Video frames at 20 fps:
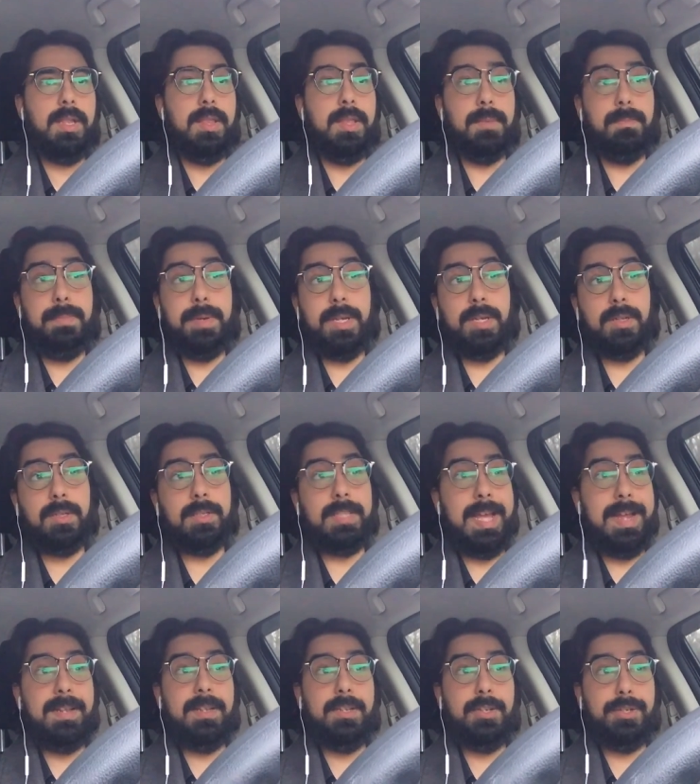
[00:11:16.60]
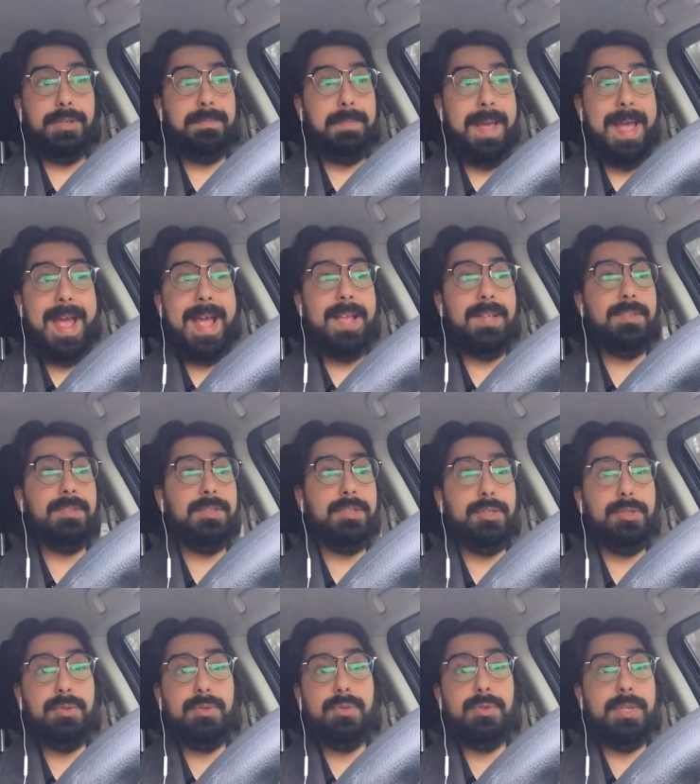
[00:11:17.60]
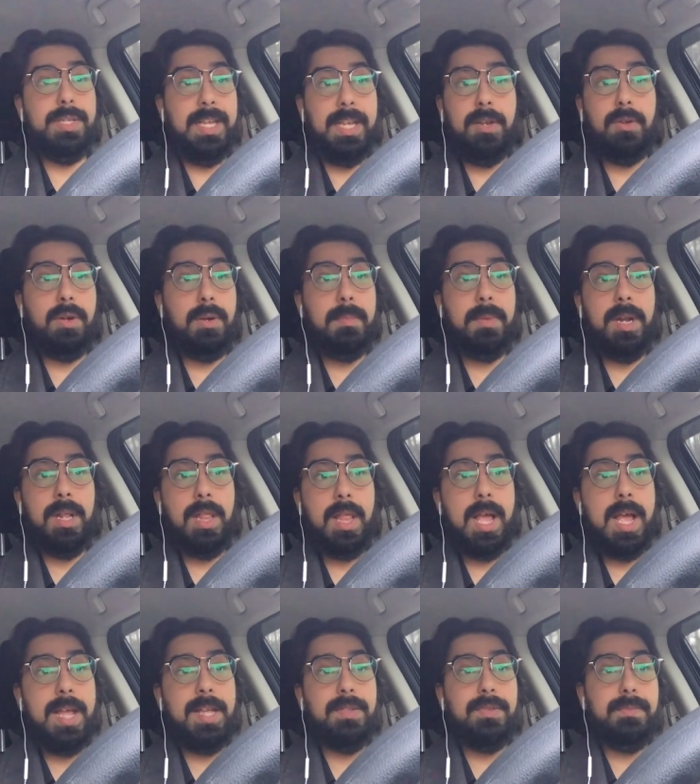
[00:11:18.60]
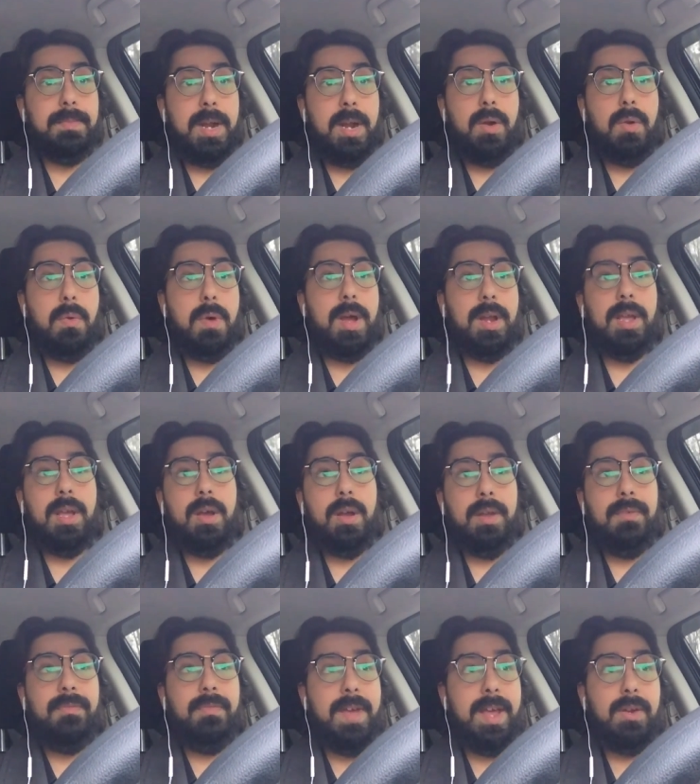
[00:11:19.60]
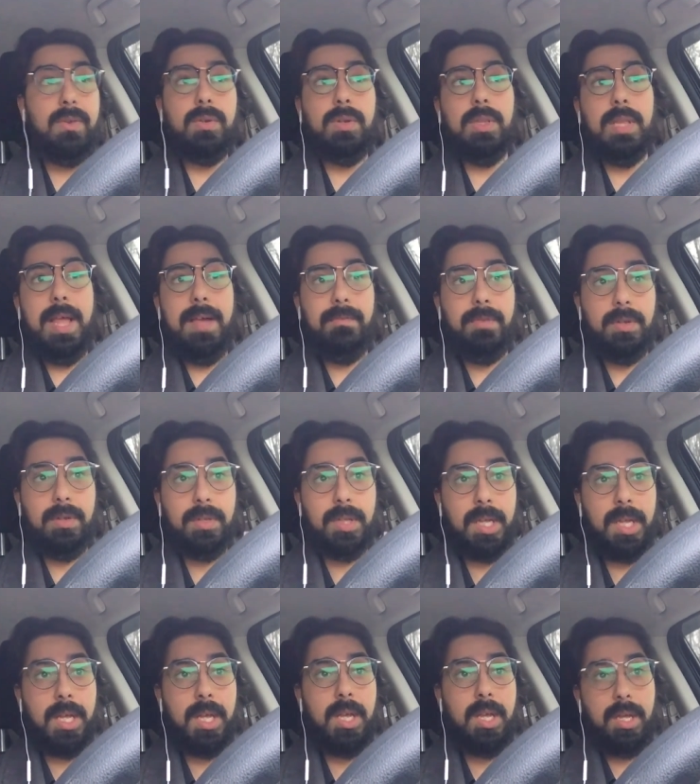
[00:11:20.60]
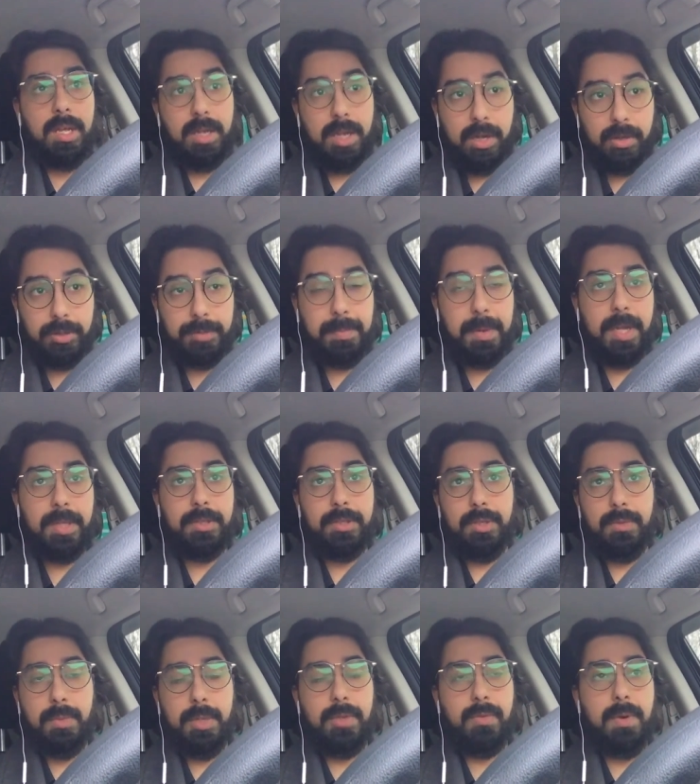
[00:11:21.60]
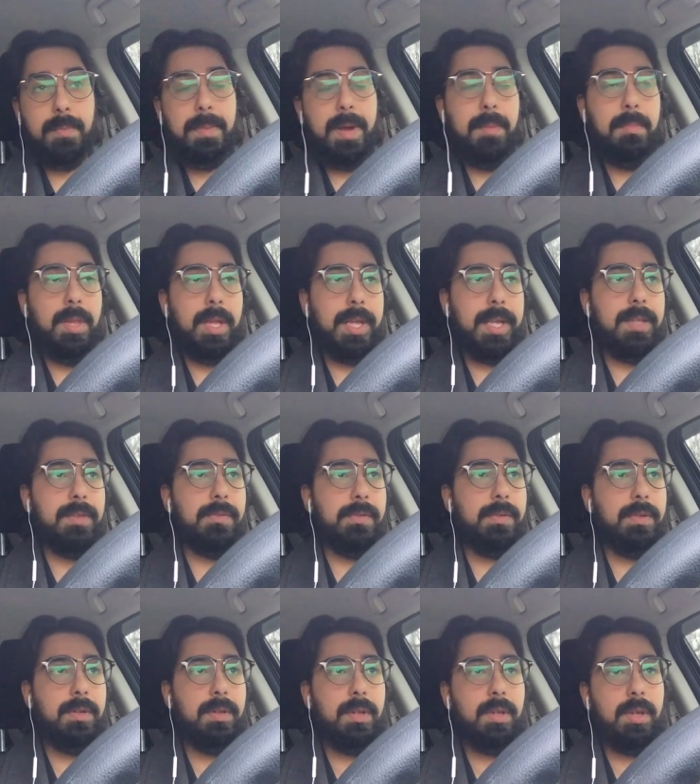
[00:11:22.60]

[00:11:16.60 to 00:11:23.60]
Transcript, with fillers: The bill that just passed to decriminalize marijuana on a federal level, co sponsored with Republicans.